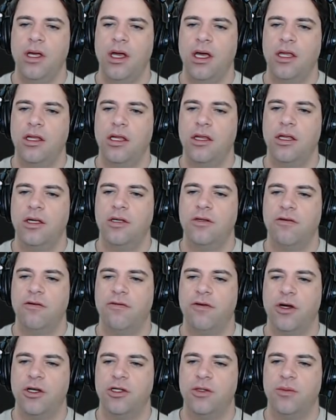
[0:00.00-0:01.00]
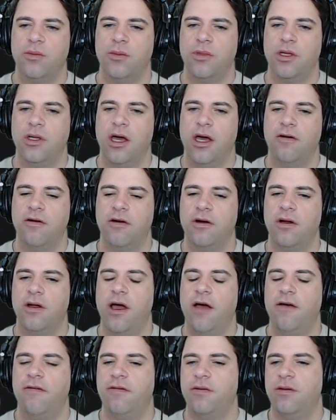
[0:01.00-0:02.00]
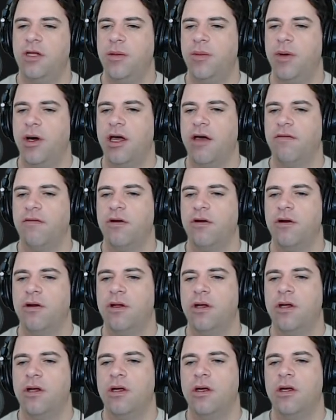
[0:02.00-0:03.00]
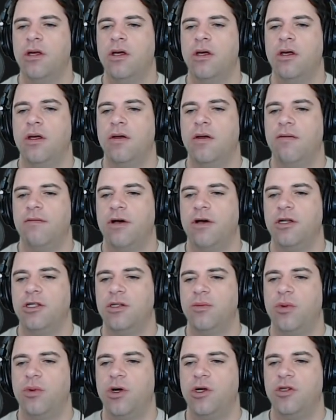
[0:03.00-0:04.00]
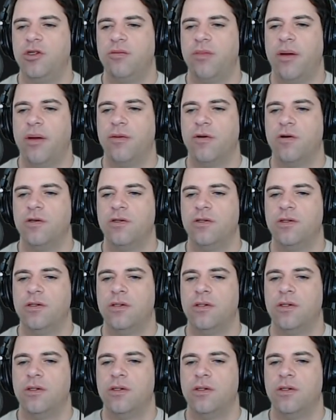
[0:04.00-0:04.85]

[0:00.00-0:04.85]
And then these are function, the error f and debug f are function pointer members